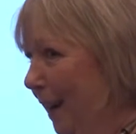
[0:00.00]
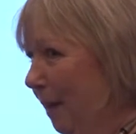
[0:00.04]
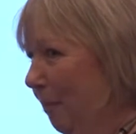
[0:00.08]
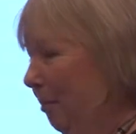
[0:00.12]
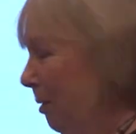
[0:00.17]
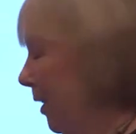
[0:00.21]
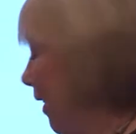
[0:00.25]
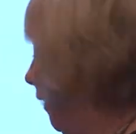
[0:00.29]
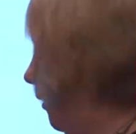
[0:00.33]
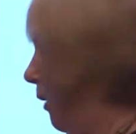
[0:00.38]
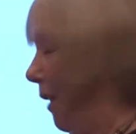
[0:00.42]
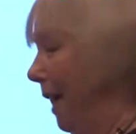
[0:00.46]

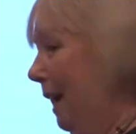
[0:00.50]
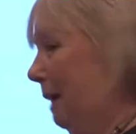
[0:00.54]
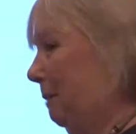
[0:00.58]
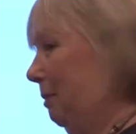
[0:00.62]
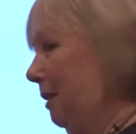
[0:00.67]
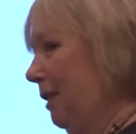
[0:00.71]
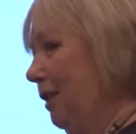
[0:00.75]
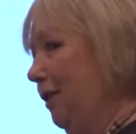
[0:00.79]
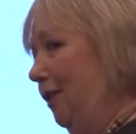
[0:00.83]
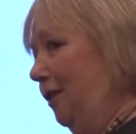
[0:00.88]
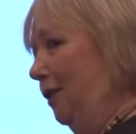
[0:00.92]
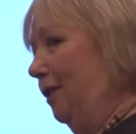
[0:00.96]
but you're not
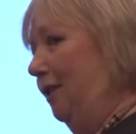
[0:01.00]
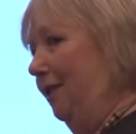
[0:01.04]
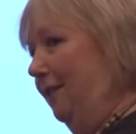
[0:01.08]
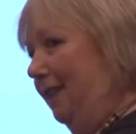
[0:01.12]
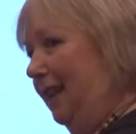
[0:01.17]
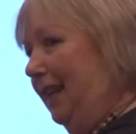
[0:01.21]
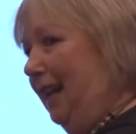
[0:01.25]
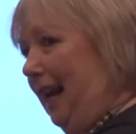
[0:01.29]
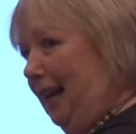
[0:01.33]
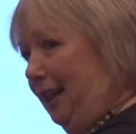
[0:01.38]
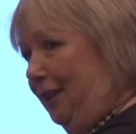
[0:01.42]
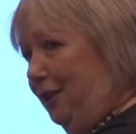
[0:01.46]
able to do it
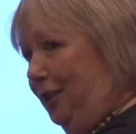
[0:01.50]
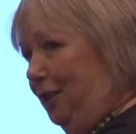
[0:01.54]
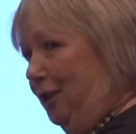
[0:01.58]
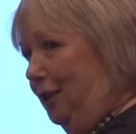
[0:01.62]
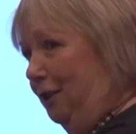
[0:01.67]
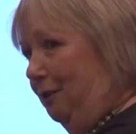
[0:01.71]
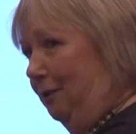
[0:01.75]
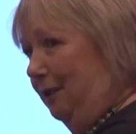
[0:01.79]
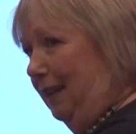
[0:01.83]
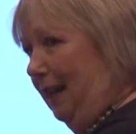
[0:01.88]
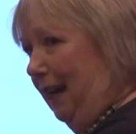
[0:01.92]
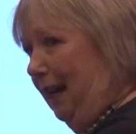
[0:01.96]
the next
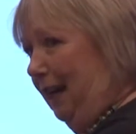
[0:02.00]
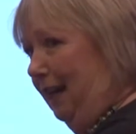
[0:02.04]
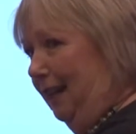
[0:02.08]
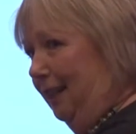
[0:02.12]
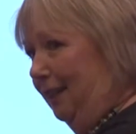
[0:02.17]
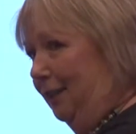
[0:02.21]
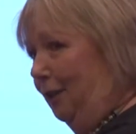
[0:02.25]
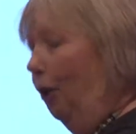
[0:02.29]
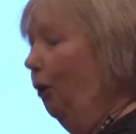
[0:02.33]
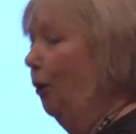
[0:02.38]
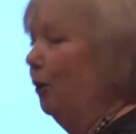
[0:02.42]
2 days.